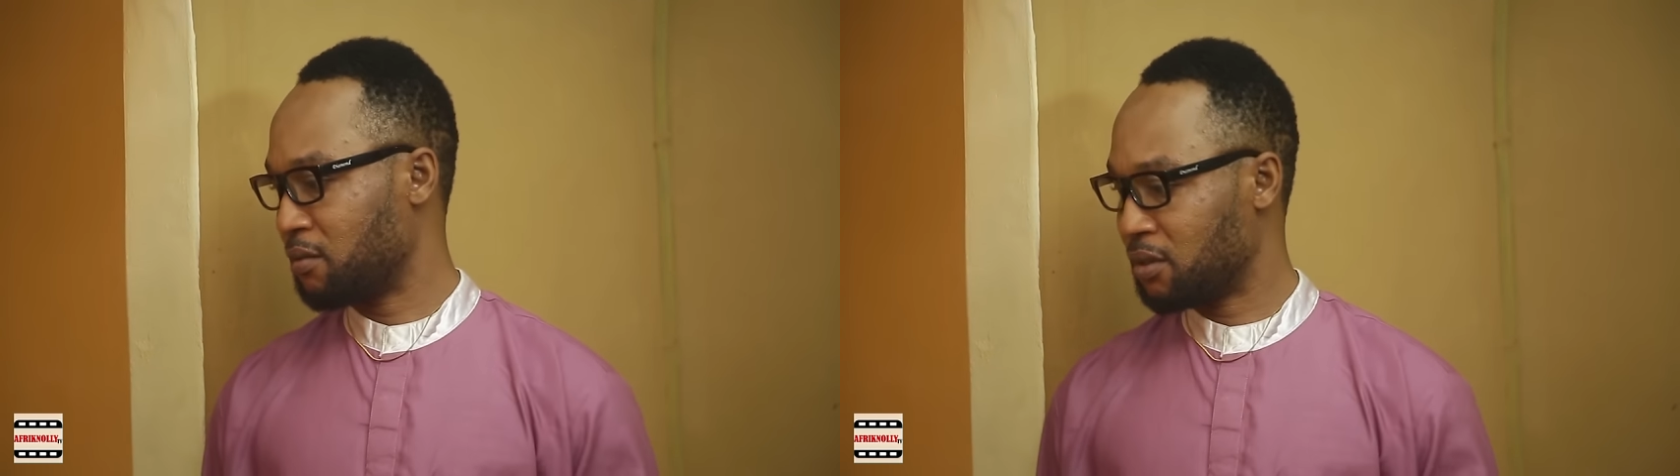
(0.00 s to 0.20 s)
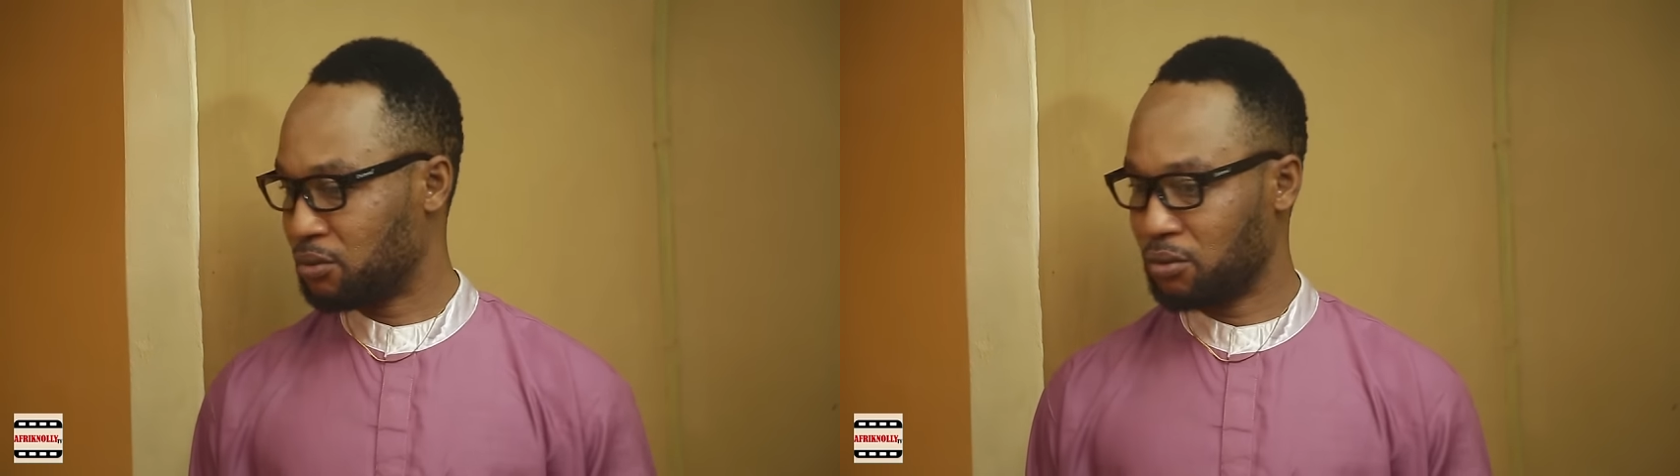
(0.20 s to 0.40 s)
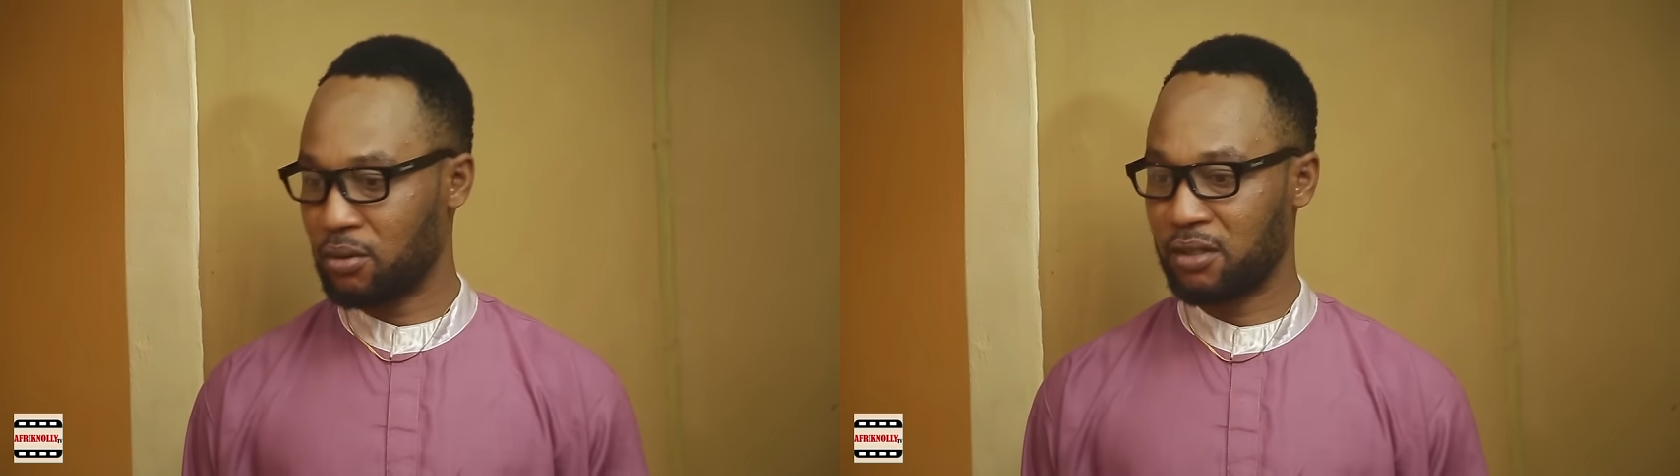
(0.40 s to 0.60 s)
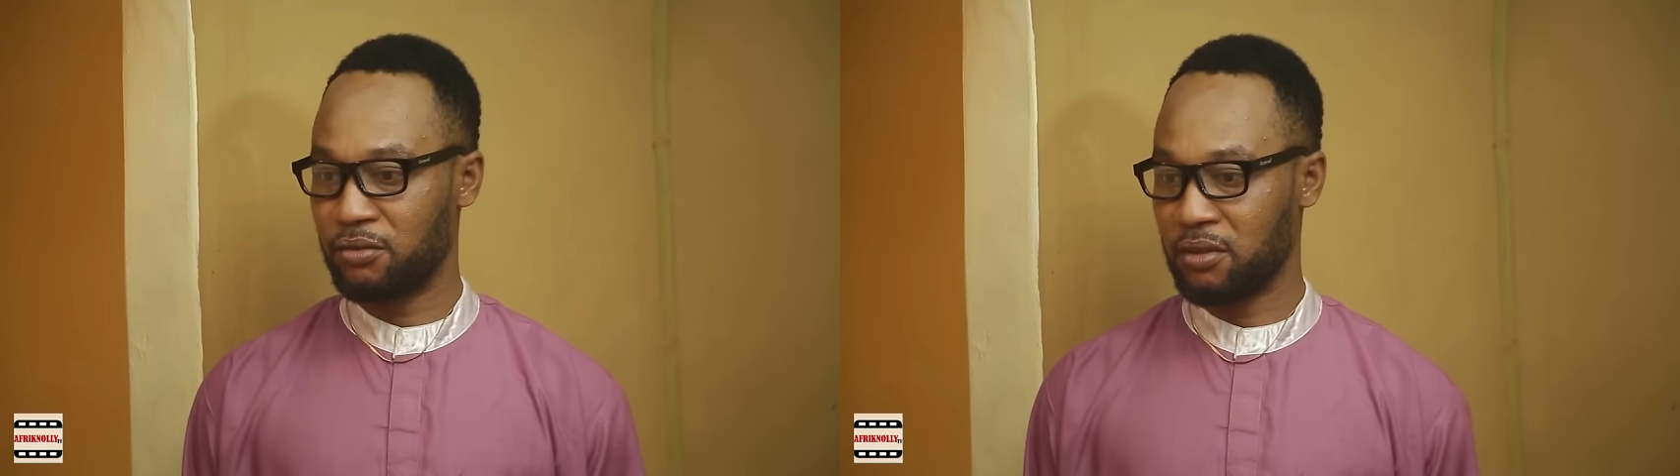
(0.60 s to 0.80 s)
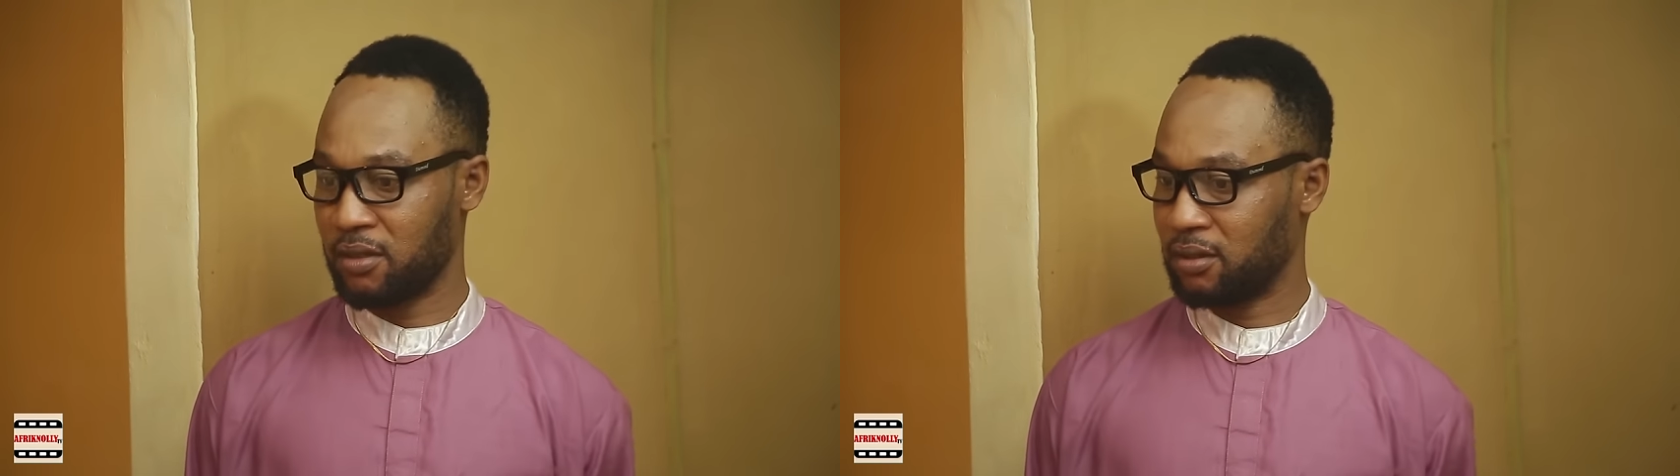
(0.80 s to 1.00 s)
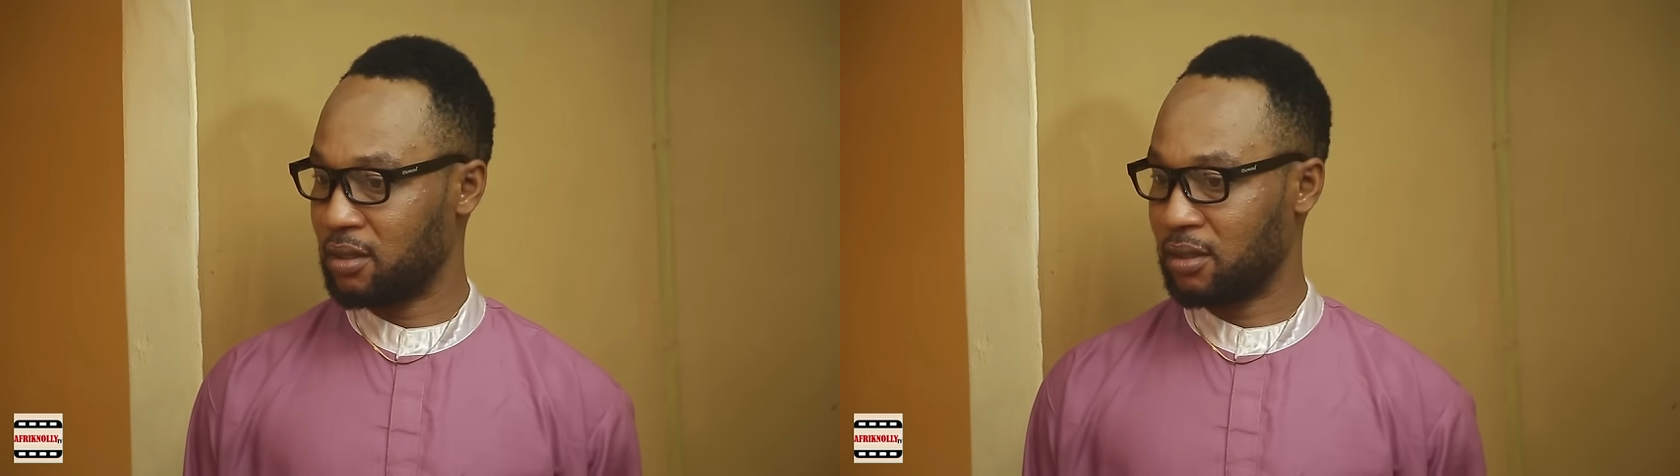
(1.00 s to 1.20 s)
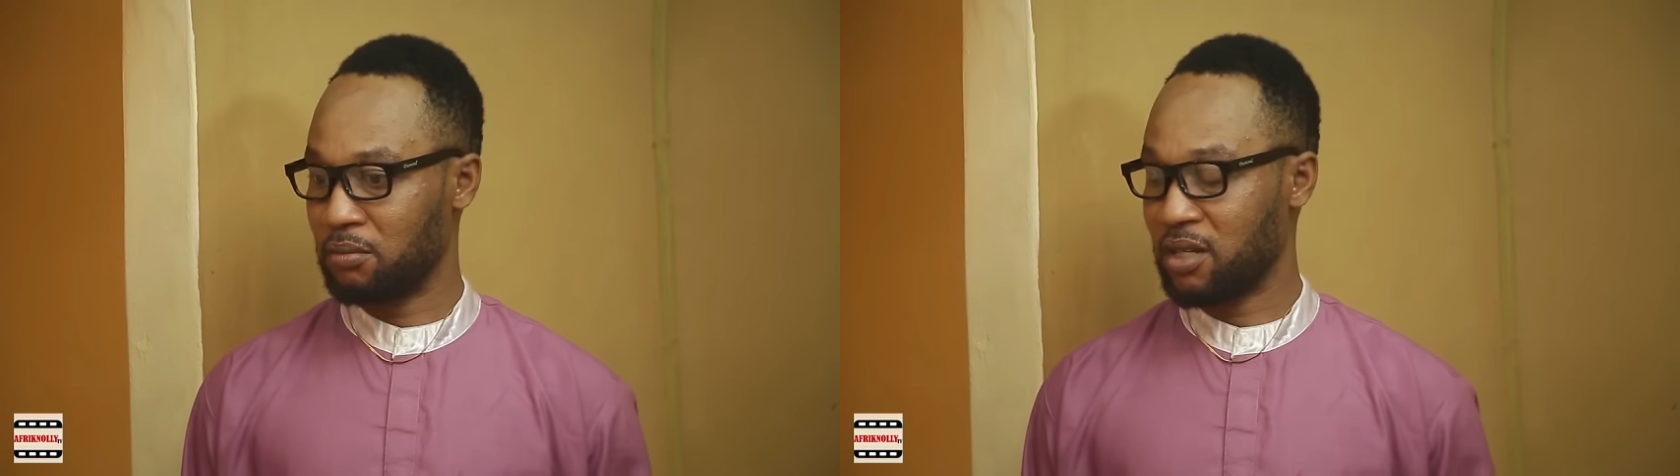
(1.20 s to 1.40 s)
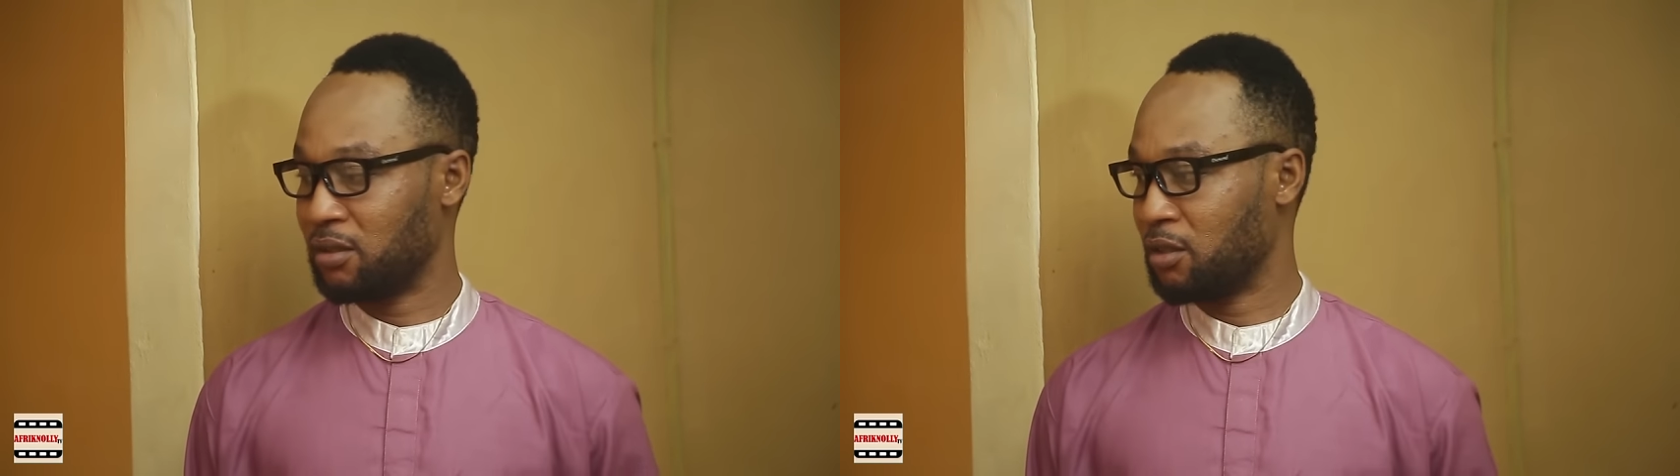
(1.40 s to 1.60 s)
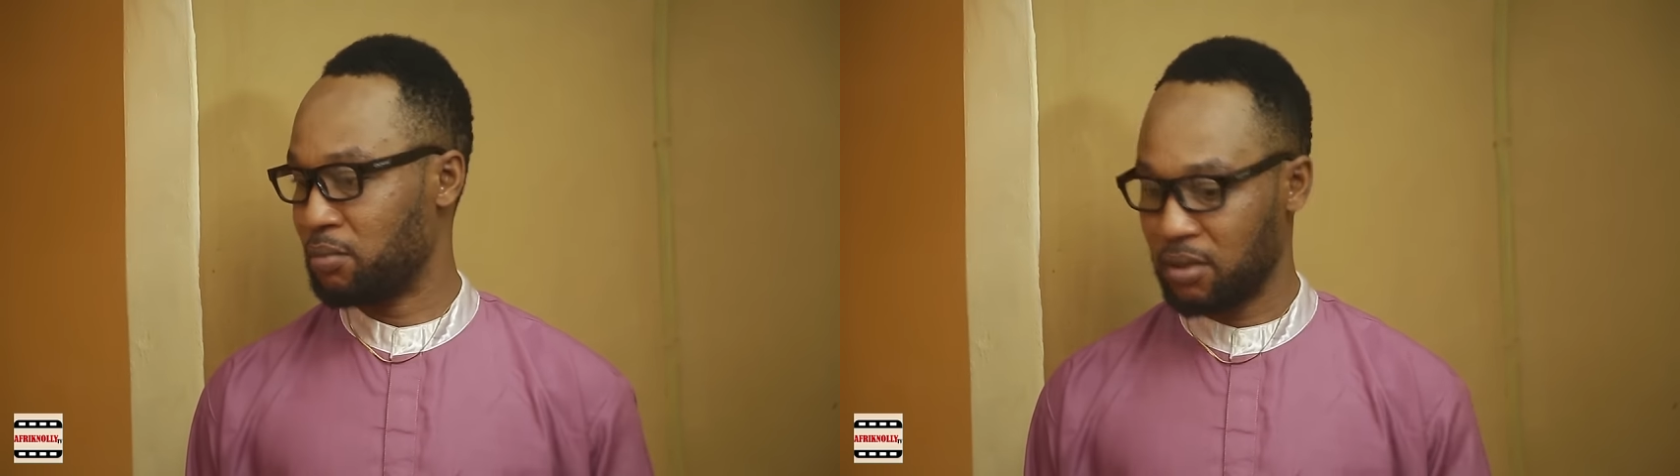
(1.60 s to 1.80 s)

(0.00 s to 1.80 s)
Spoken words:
I want to go out for evangelism right now.